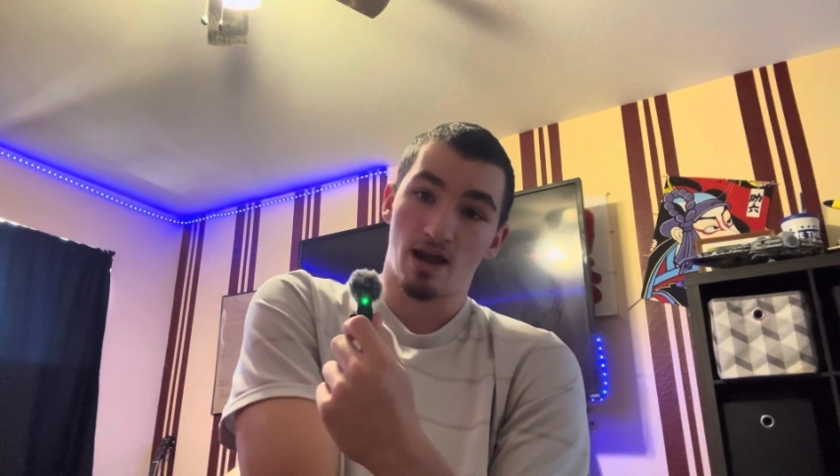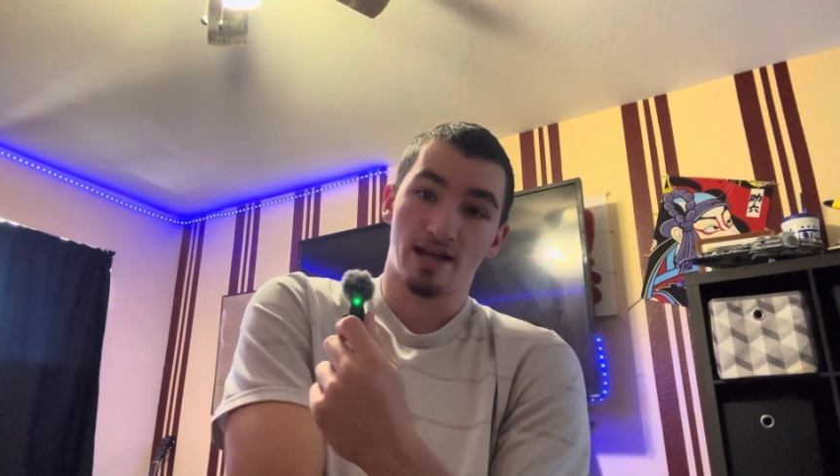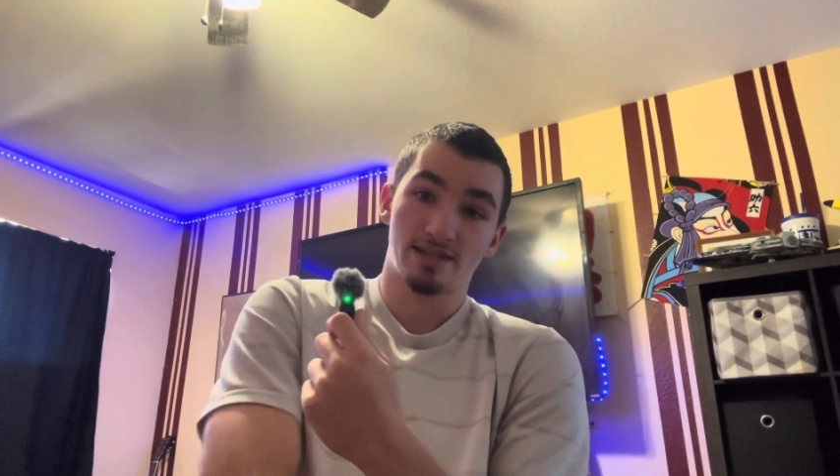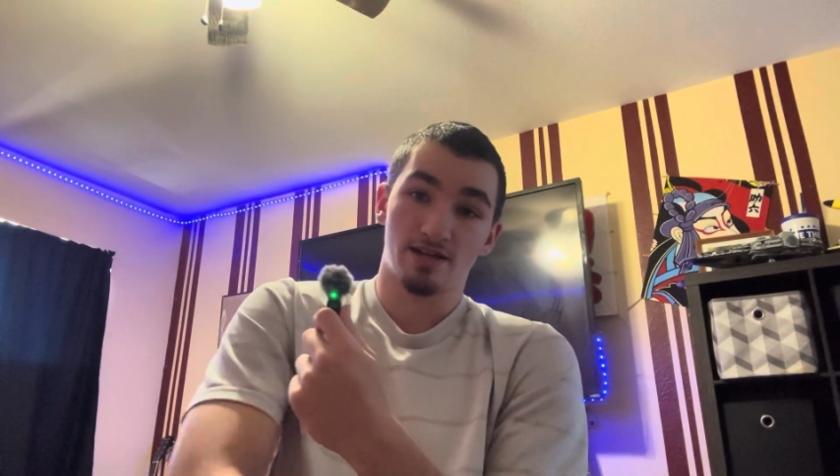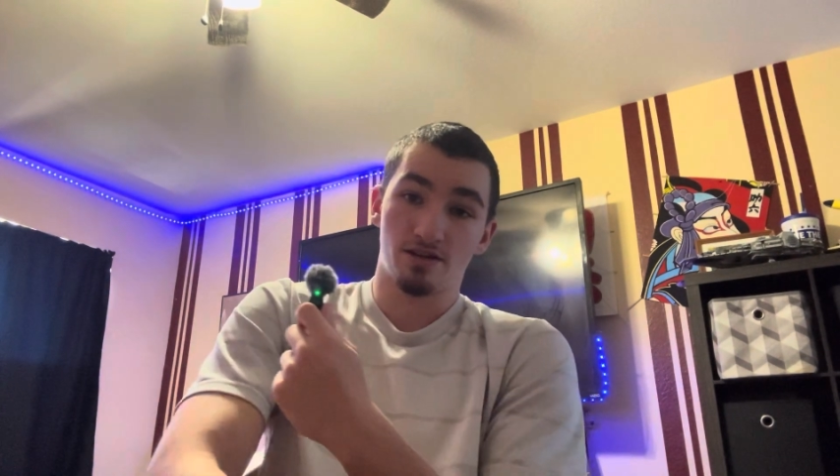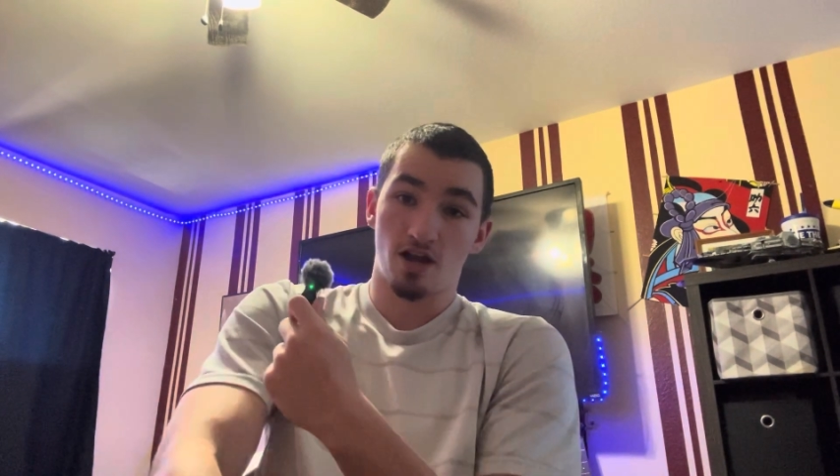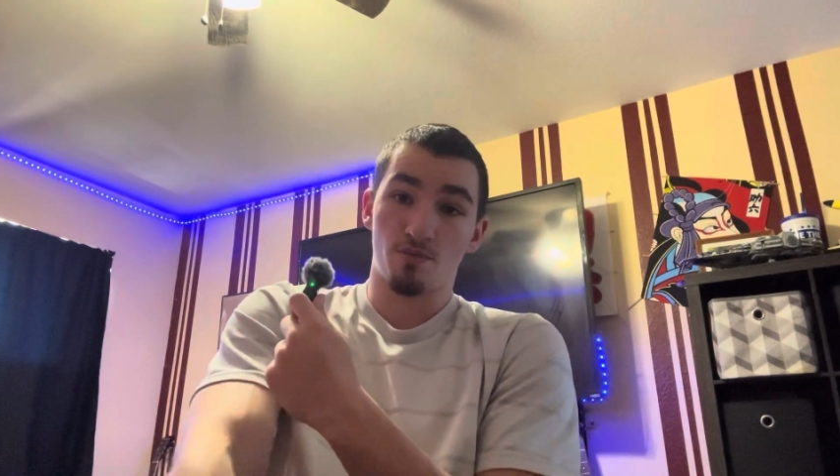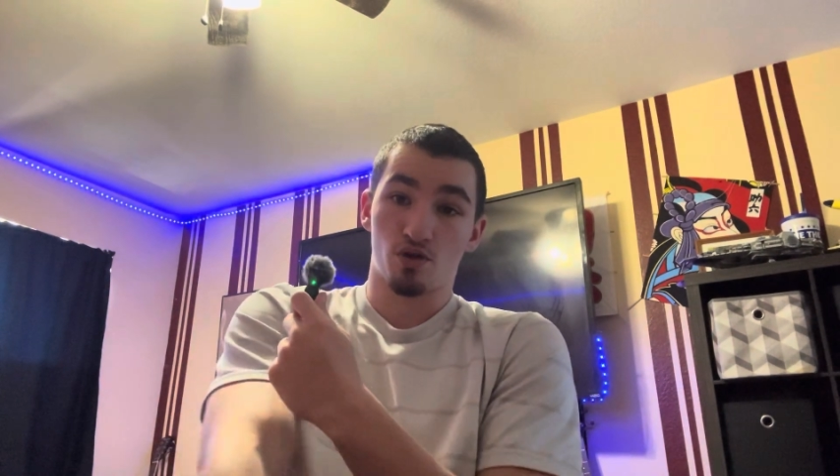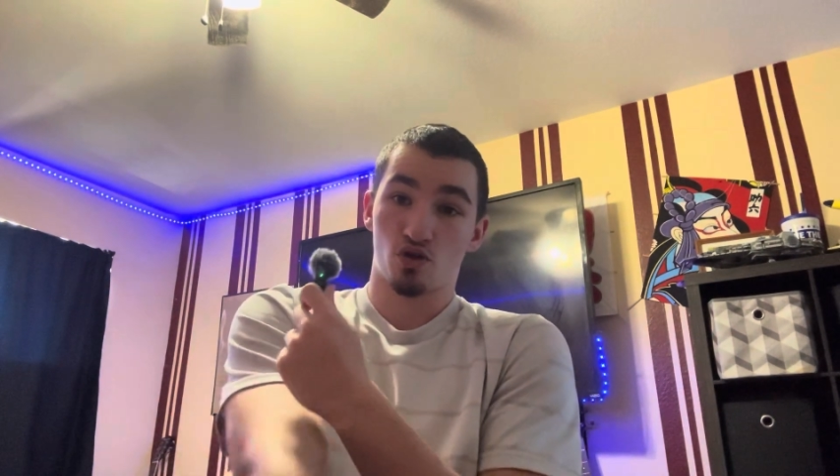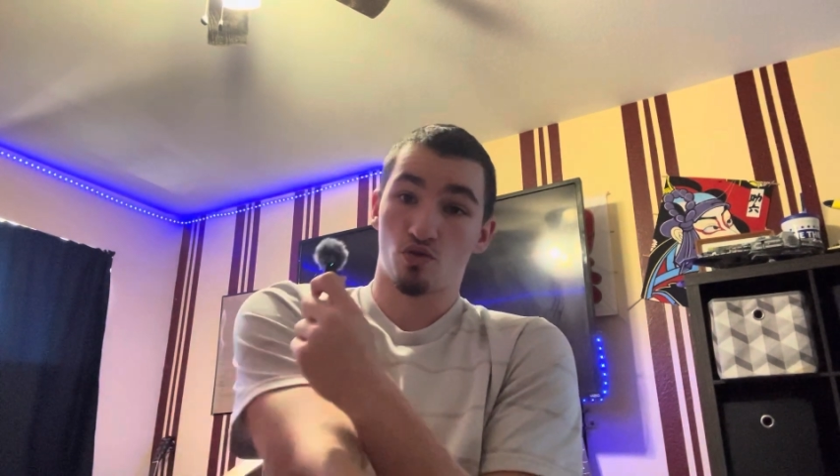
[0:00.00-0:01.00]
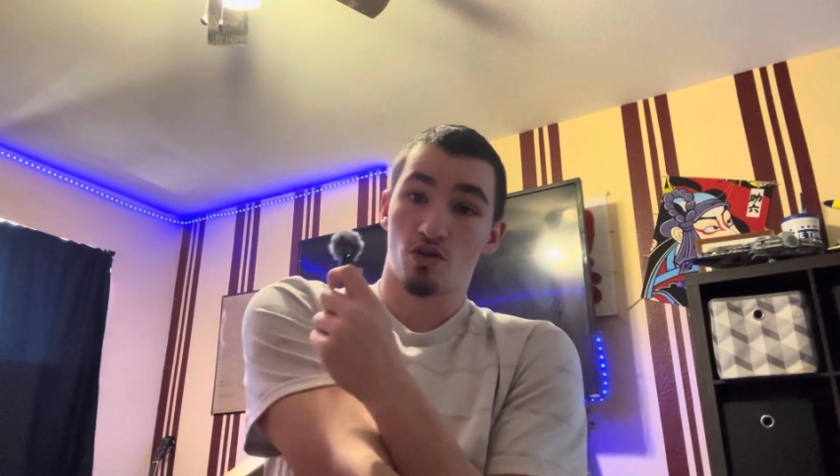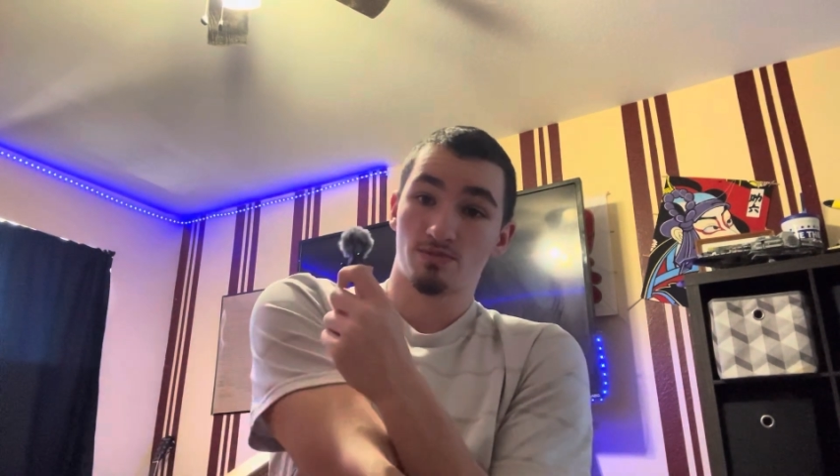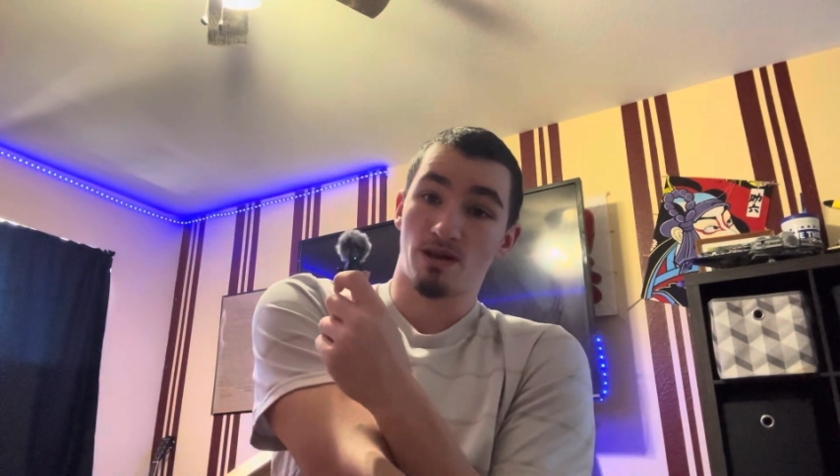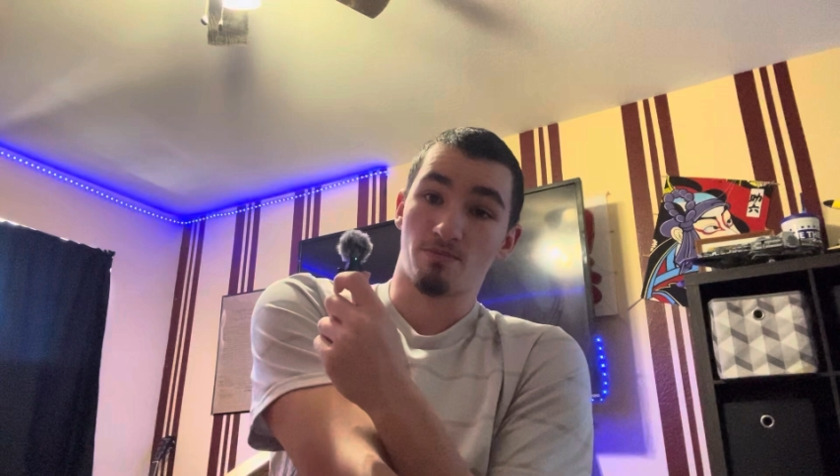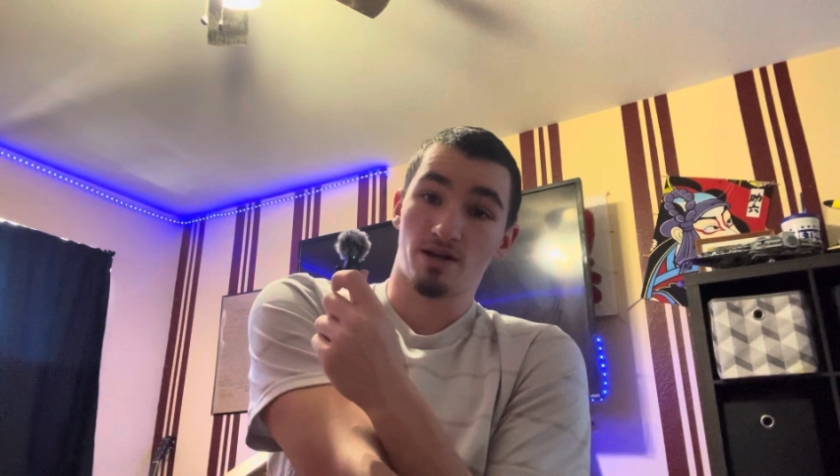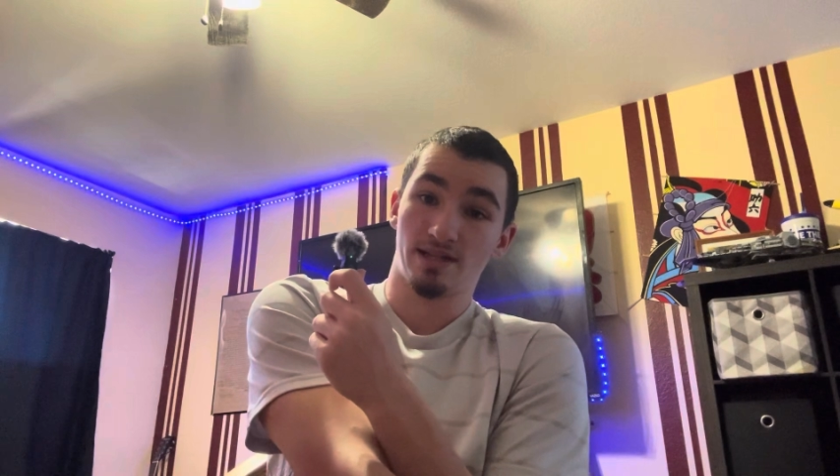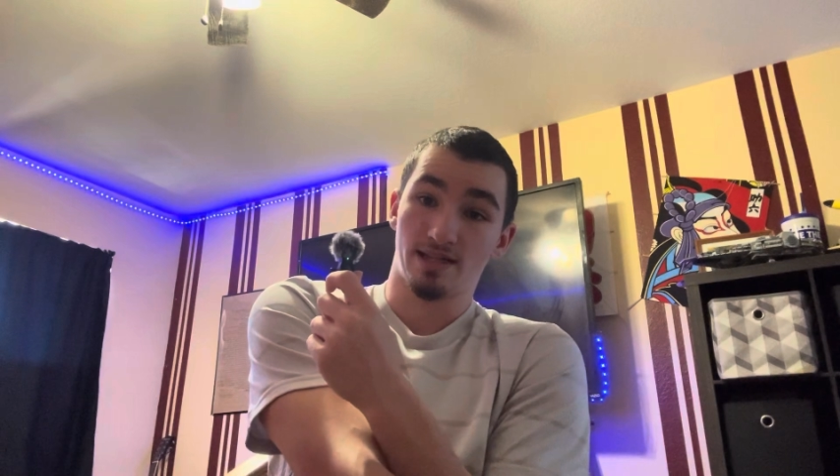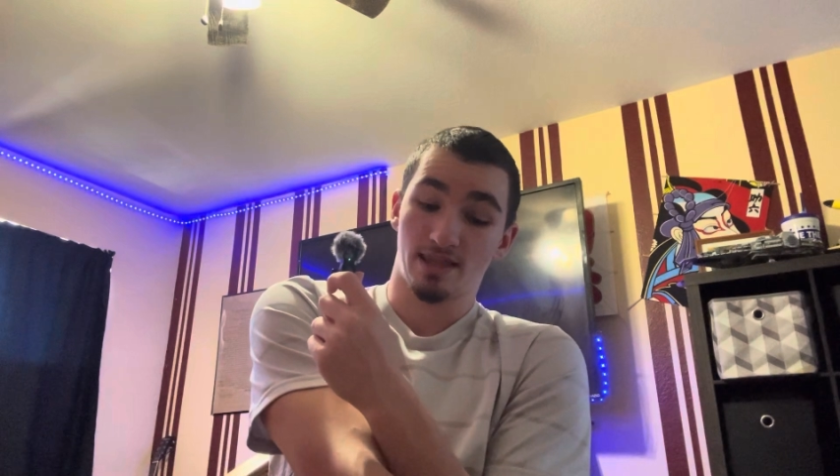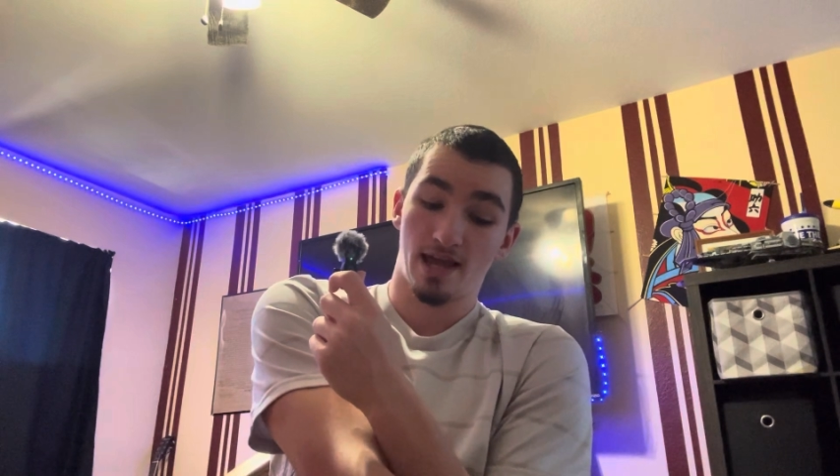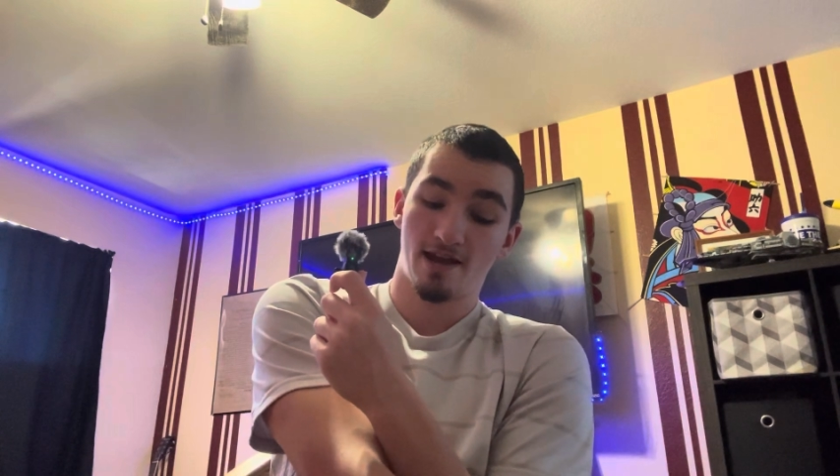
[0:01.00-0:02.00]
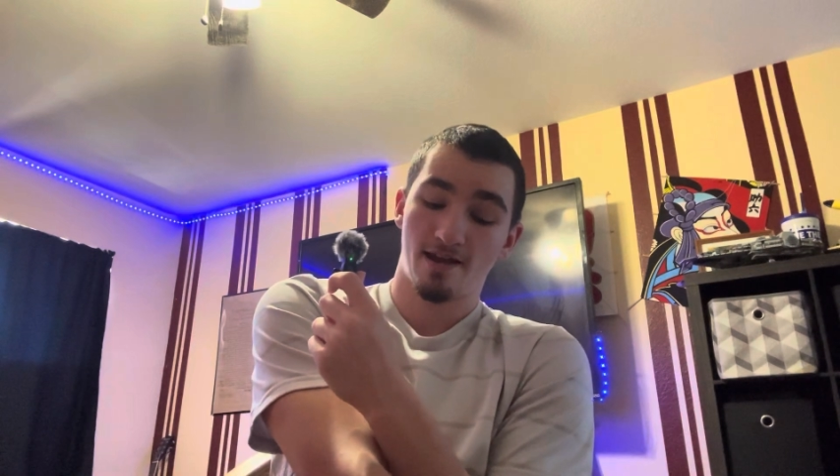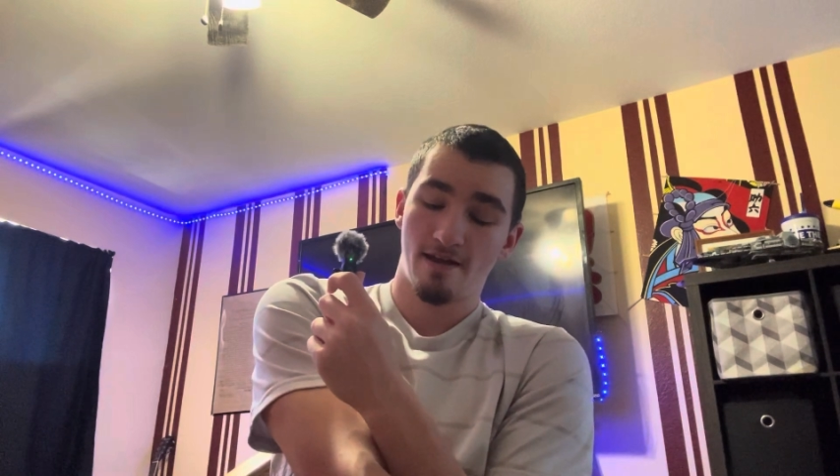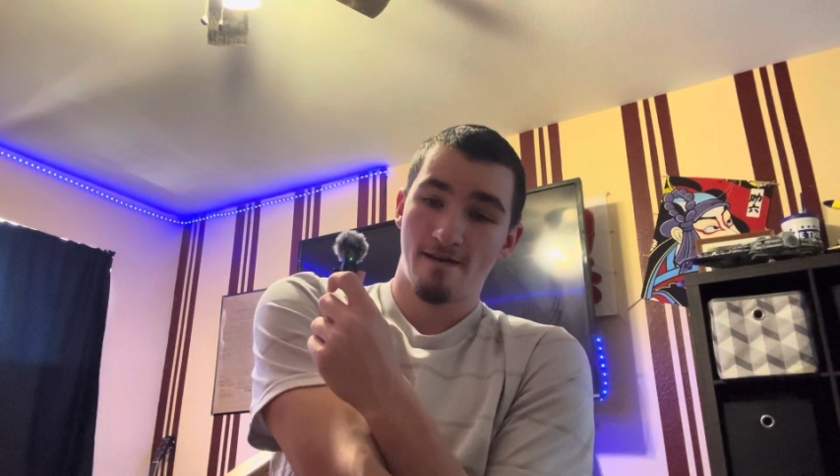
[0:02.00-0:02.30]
I tend to come across my body like that.